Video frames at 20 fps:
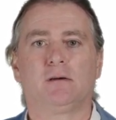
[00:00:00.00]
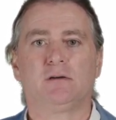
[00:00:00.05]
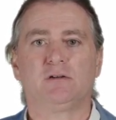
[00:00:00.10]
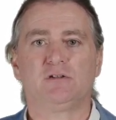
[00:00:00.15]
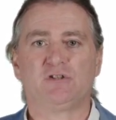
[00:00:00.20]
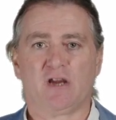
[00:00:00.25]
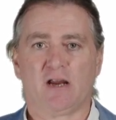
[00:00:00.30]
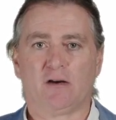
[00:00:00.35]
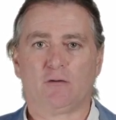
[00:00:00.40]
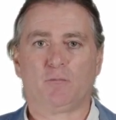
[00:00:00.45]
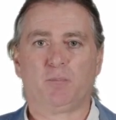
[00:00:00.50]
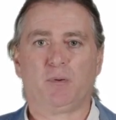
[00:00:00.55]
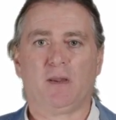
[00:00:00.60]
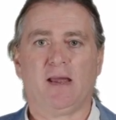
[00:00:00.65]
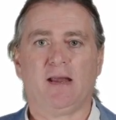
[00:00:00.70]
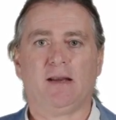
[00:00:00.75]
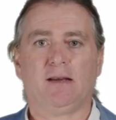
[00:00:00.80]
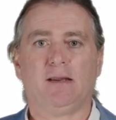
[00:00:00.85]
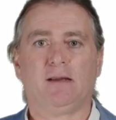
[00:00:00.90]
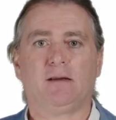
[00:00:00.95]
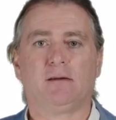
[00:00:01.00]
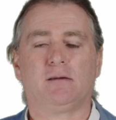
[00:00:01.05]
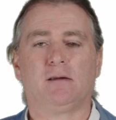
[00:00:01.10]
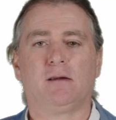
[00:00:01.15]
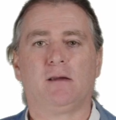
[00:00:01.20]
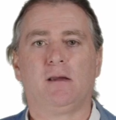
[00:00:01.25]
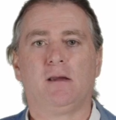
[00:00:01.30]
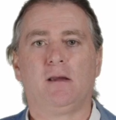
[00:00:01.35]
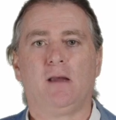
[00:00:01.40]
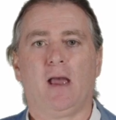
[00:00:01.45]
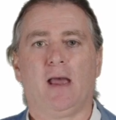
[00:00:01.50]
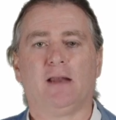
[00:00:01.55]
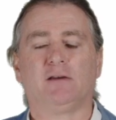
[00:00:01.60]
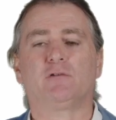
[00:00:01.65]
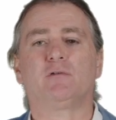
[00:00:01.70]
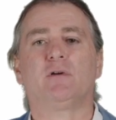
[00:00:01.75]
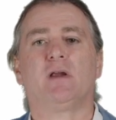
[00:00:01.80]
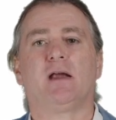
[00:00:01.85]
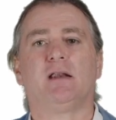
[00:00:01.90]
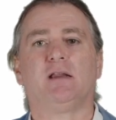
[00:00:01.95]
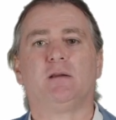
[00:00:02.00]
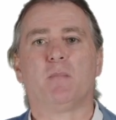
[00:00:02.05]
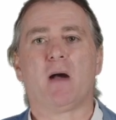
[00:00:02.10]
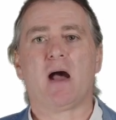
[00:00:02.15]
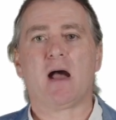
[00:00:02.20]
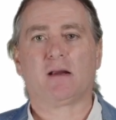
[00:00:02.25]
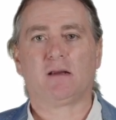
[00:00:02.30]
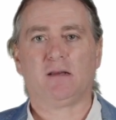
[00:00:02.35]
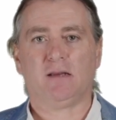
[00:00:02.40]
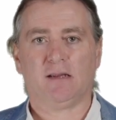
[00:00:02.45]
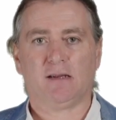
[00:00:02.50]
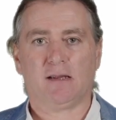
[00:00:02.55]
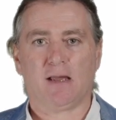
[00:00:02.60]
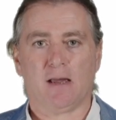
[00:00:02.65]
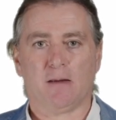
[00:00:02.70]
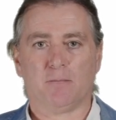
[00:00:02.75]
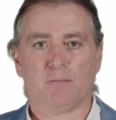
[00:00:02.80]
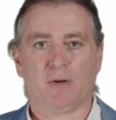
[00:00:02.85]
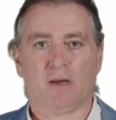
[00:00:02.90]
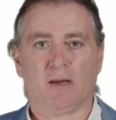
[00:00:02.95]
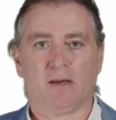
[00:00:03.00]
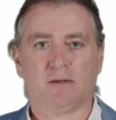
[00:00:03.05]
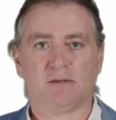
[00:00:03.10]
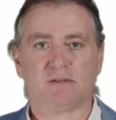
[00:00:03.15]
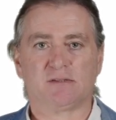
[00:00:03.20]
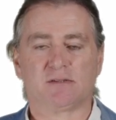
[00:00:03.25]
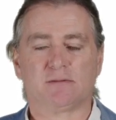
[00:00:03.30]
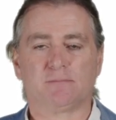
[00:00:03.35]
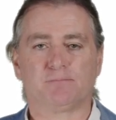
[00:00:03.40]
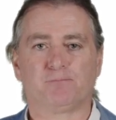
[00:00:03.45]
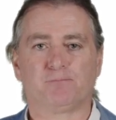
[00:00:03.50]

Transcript: channel planning, and creating marketing campaigns.